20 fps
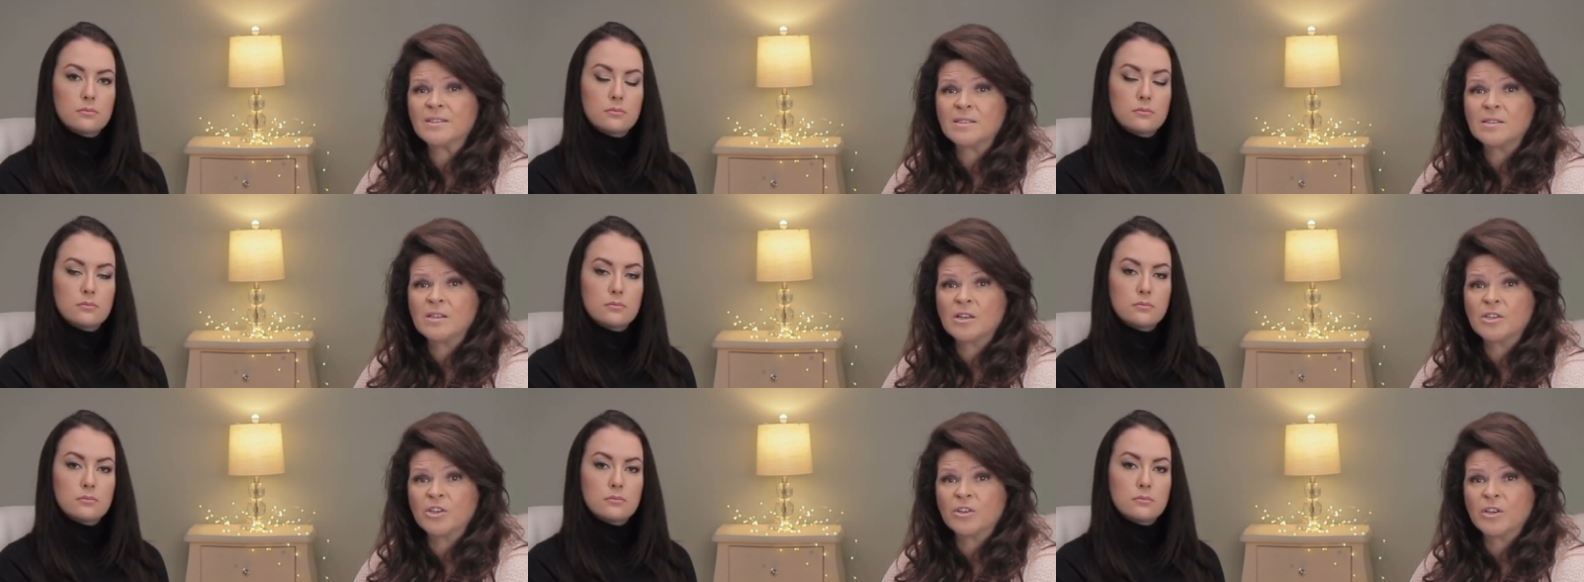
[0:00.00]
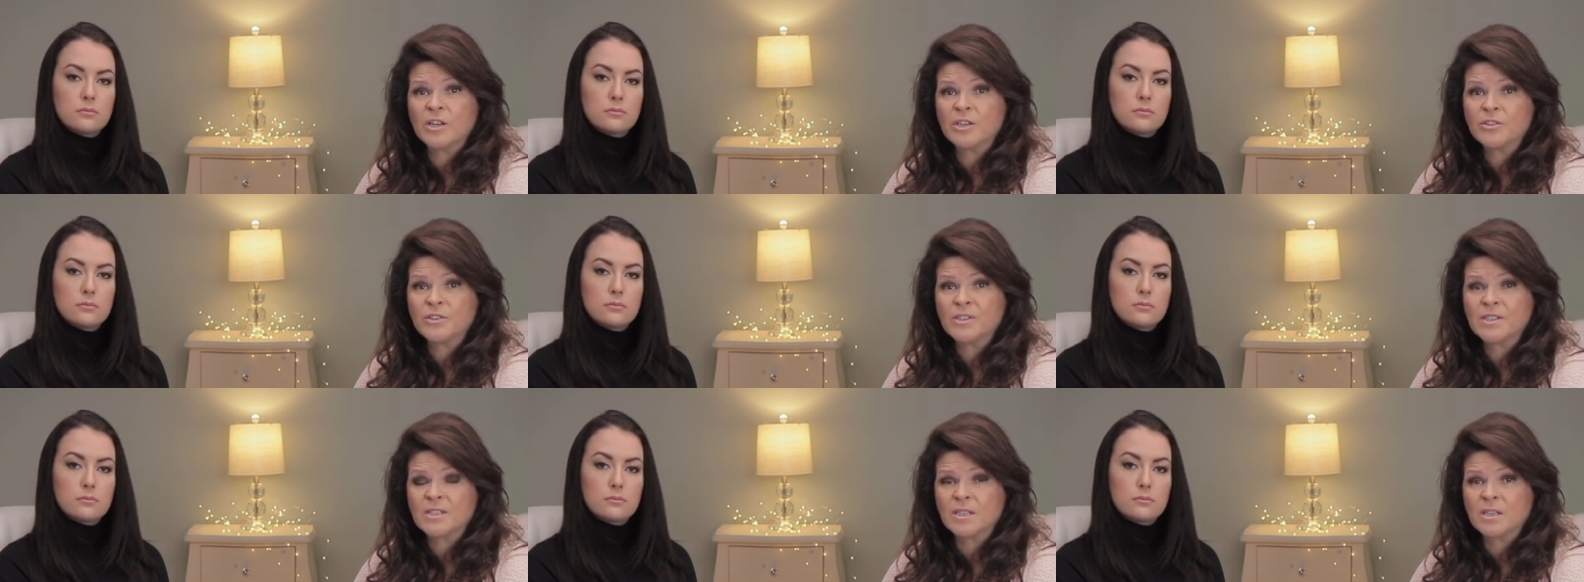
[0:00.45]
Speaker 1: a salon you're
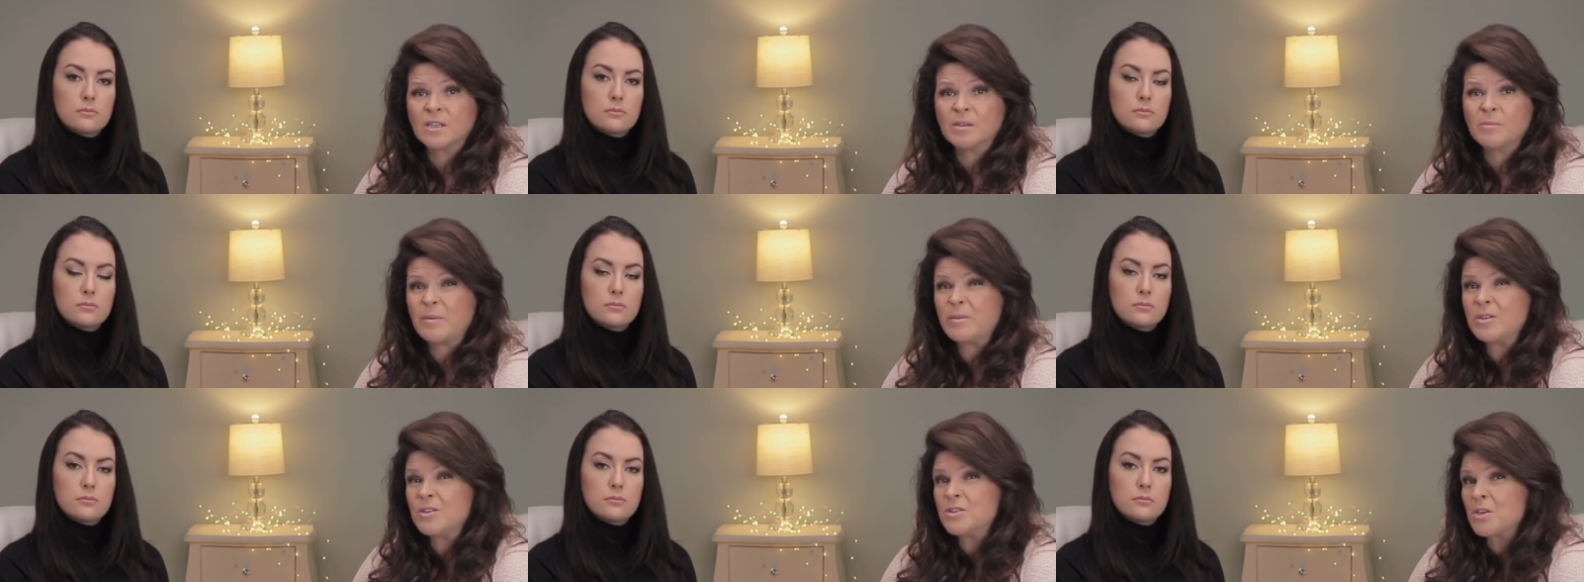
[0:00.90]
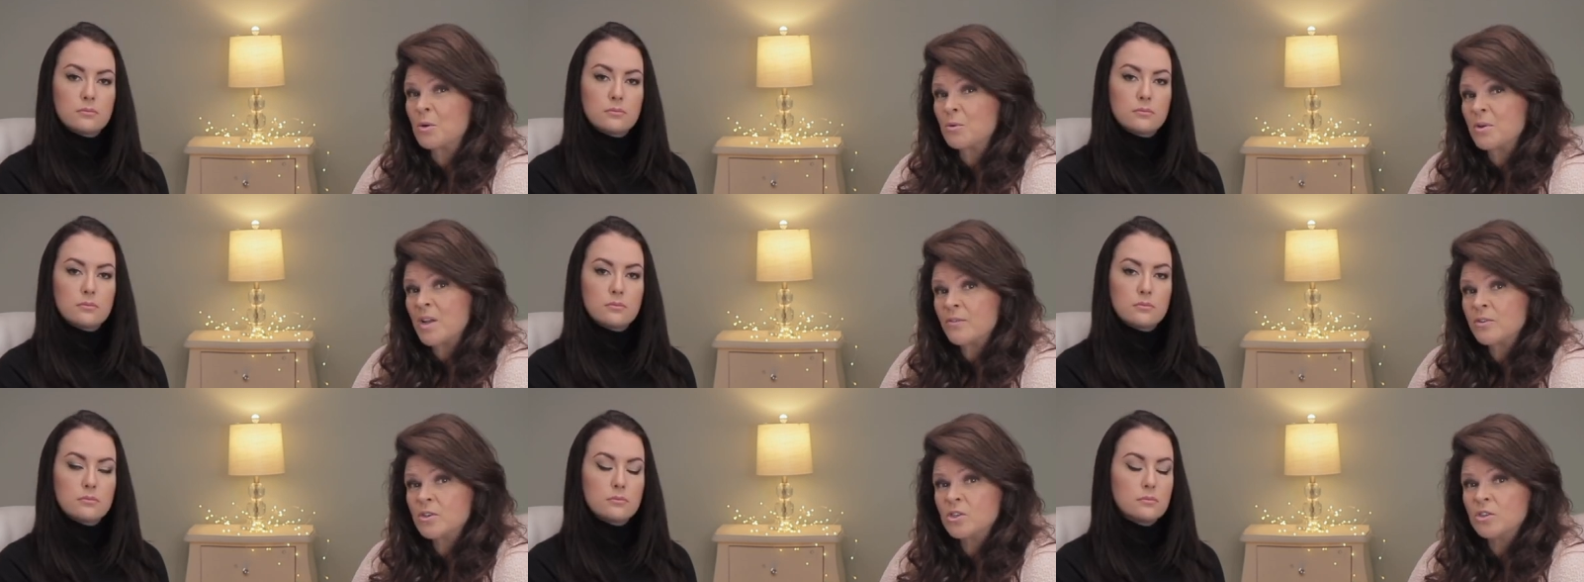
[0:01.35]
interested in maybe you
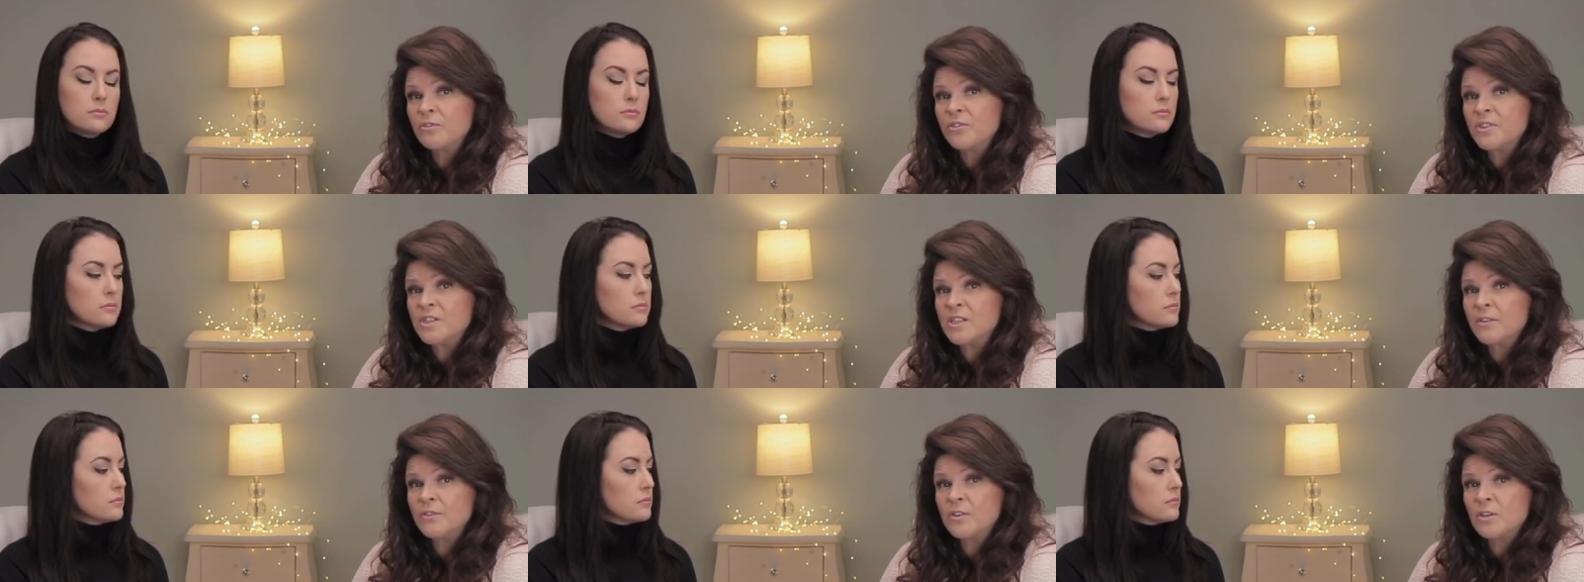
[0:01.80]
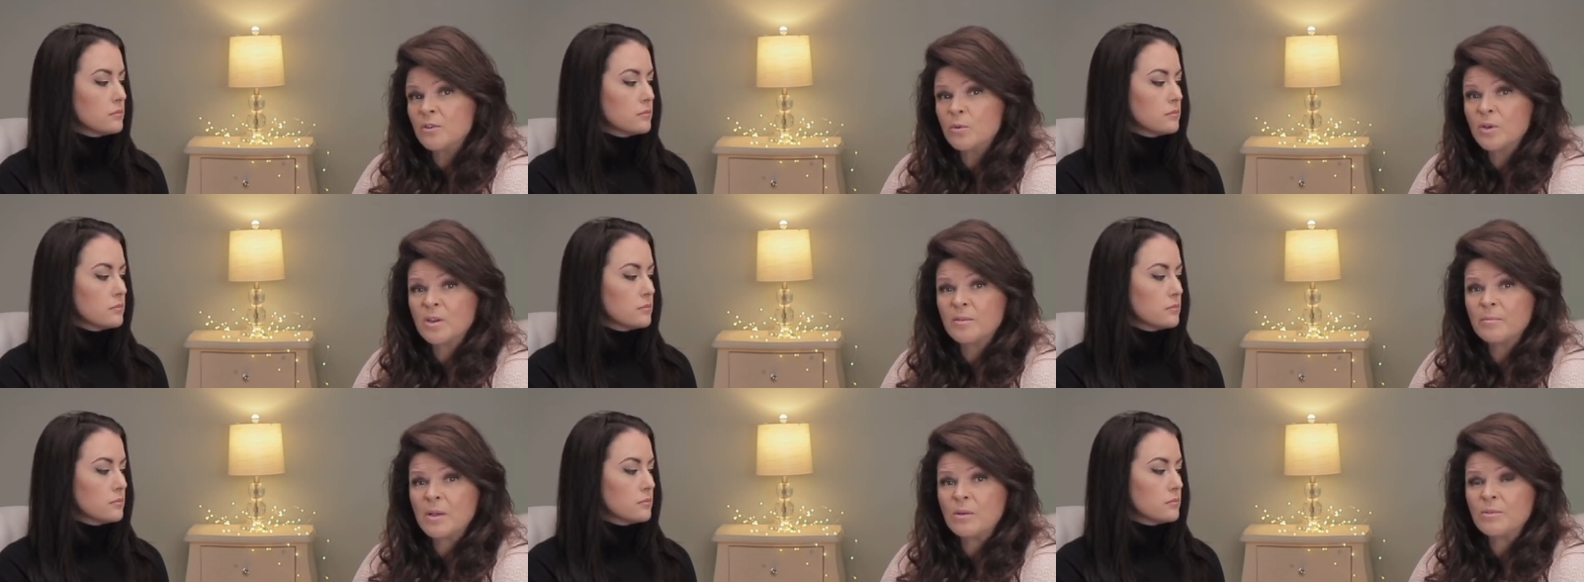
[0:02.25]
don't have a girlfriend to give
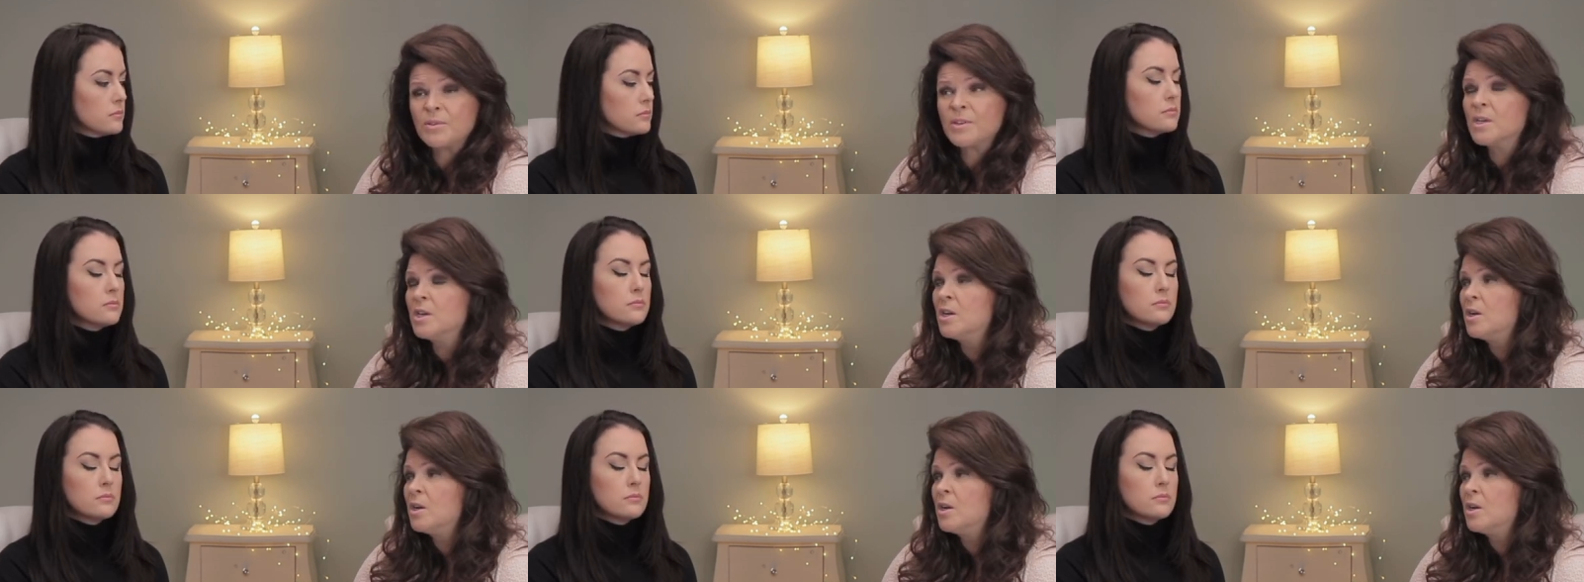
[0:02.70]
you a word of mouth